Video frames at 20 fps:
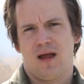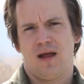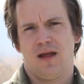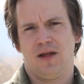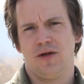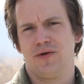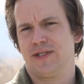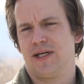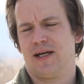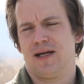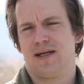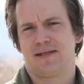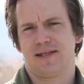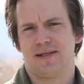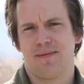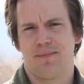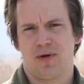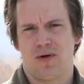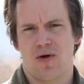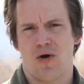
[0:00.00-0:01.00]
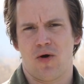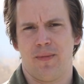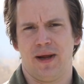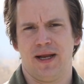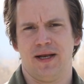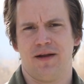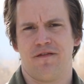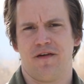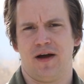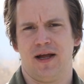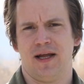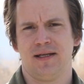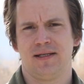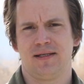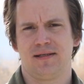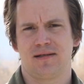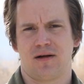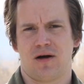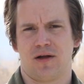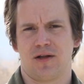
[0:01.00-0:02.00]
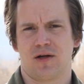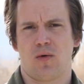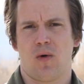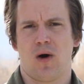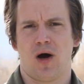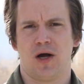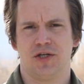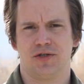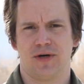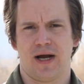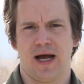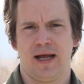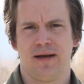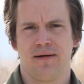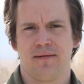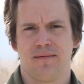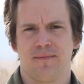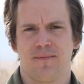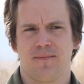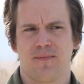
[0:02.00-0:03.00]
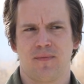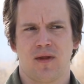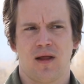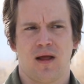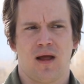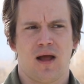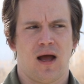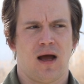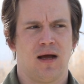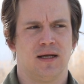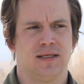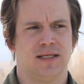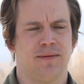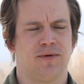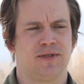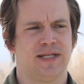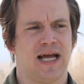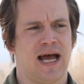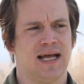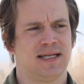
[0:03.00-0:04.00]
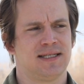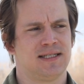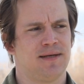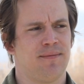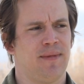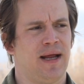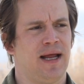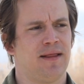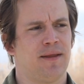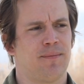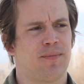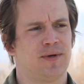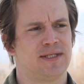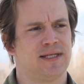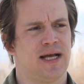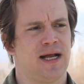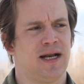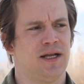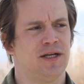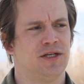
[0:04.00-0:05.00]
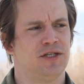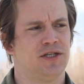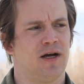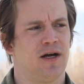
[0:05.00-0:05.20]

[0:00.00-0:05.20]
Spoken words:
Using a simple homemade device called a quadrat, I was able to estimate the percentage